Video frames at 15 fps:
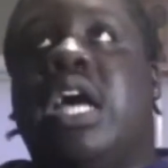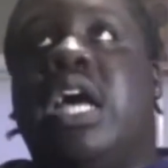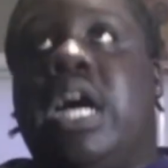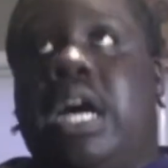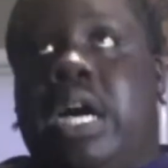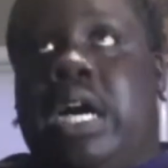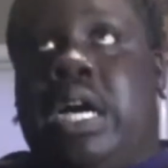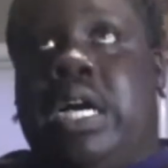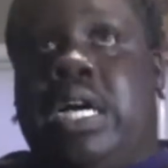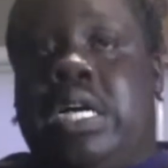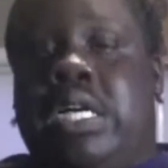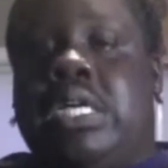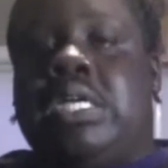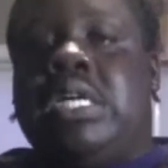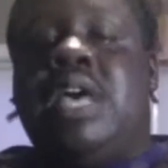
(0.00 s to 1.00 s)

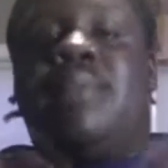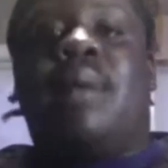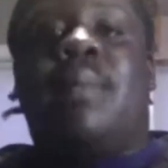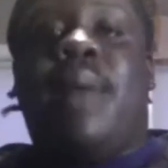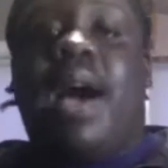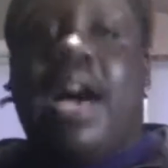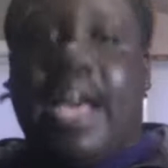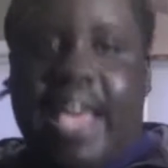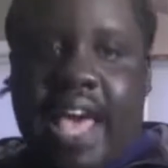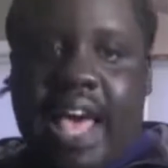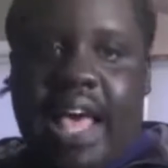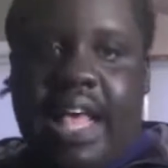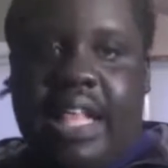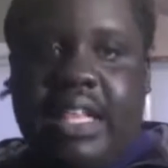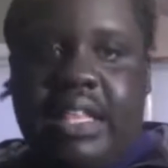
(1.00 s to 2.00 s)
in my
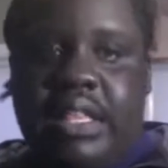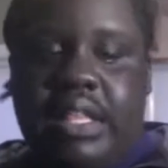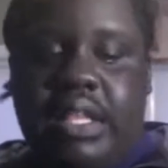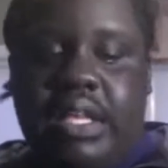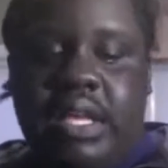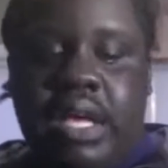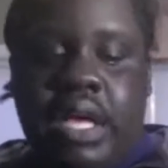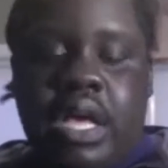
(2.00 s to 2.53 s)
podcast.